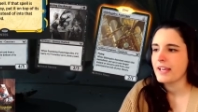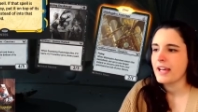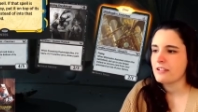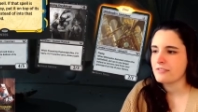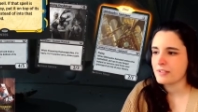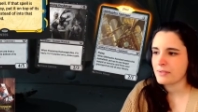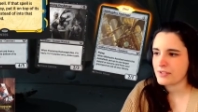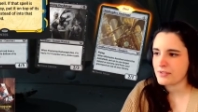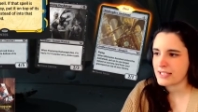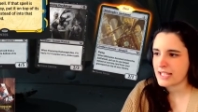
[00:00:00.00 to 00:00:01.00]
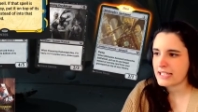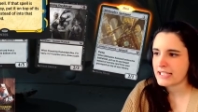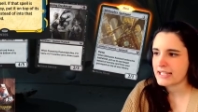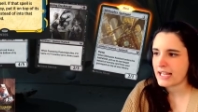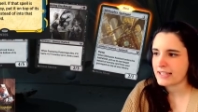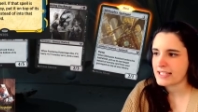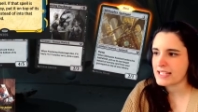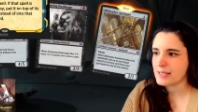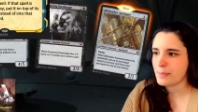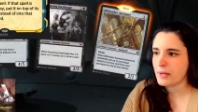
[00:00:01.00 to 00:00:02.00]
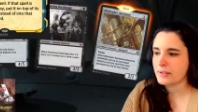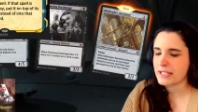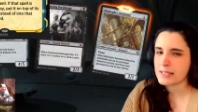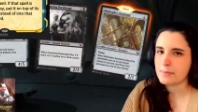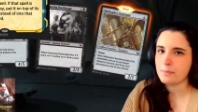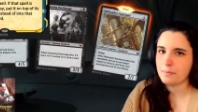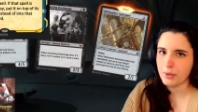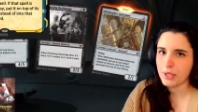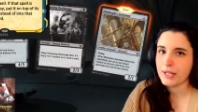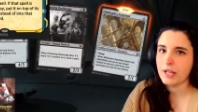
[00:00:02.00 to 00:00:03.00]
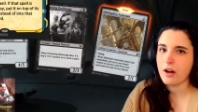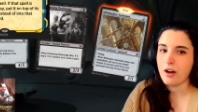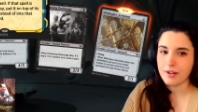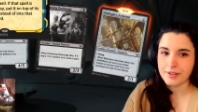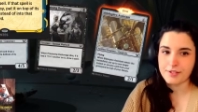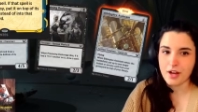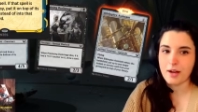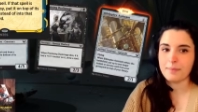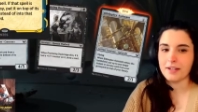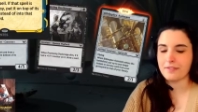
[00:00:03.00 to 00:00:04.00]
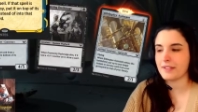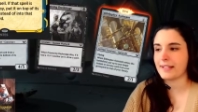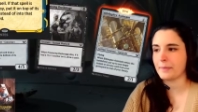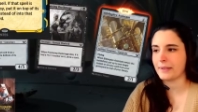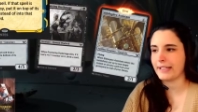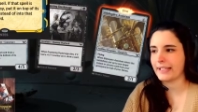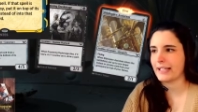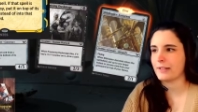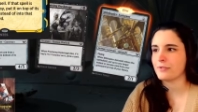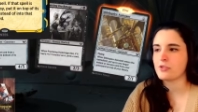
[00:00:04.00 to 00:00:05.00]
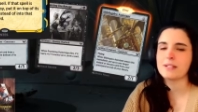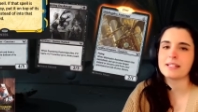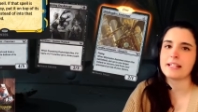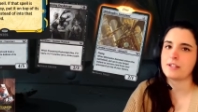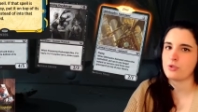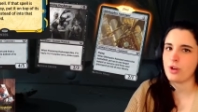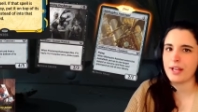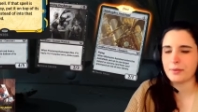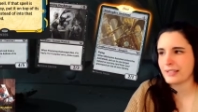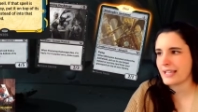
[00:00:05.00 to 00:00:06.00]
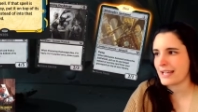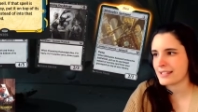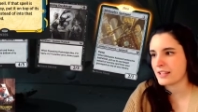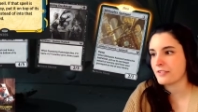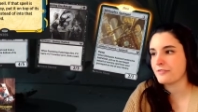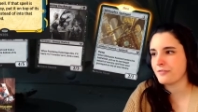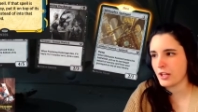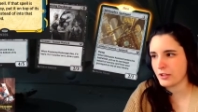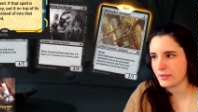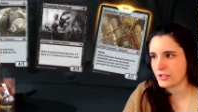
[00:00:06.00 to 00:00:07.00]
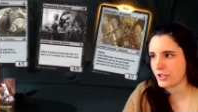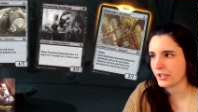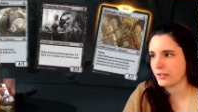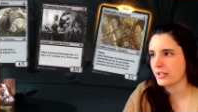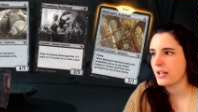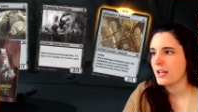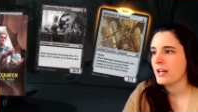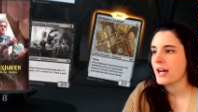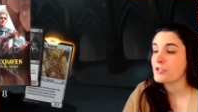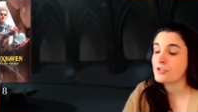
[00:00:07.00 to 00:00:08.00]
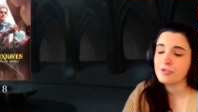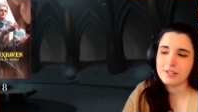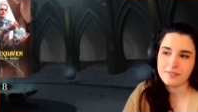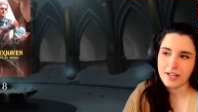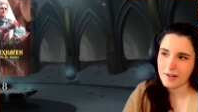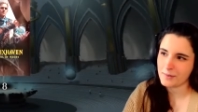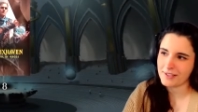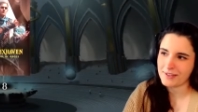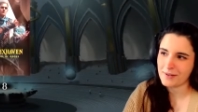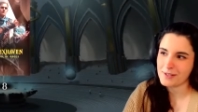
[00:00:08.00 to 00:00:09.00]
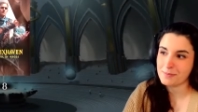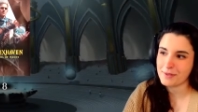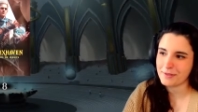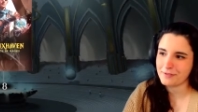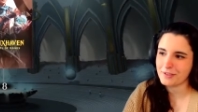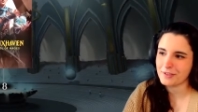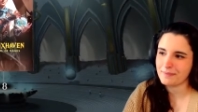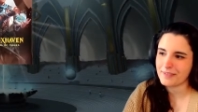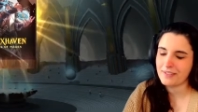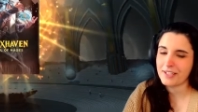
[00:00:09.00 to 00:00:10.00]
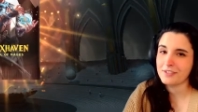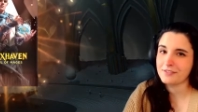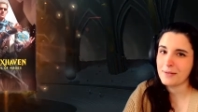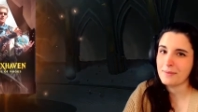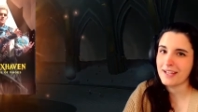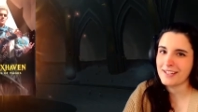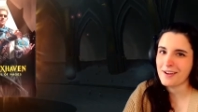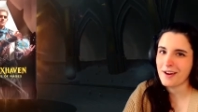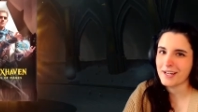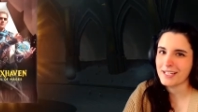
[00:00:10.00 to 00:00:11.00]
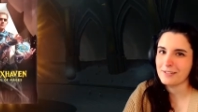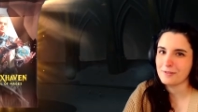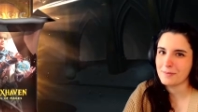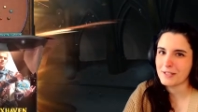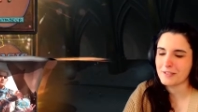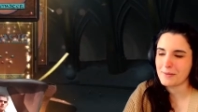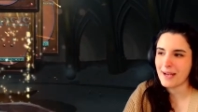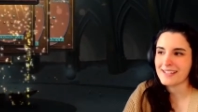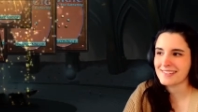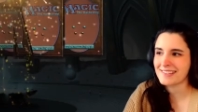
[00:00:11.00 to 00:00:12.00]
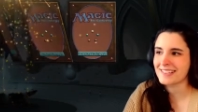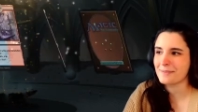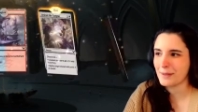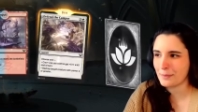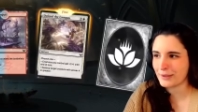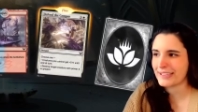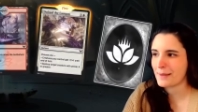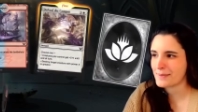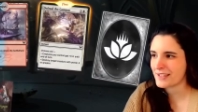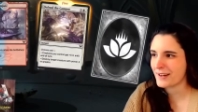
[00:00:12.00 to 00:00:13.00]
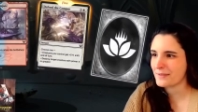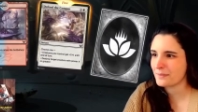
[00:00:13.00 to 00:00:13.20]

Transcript: However, I'm not too excited that the spell gets put on the top of the library again, which means they can draw and recast the following turn. I do love the artwork though. It's beautiful. If I could frame any card, it would be the remastered Memory Lapse card.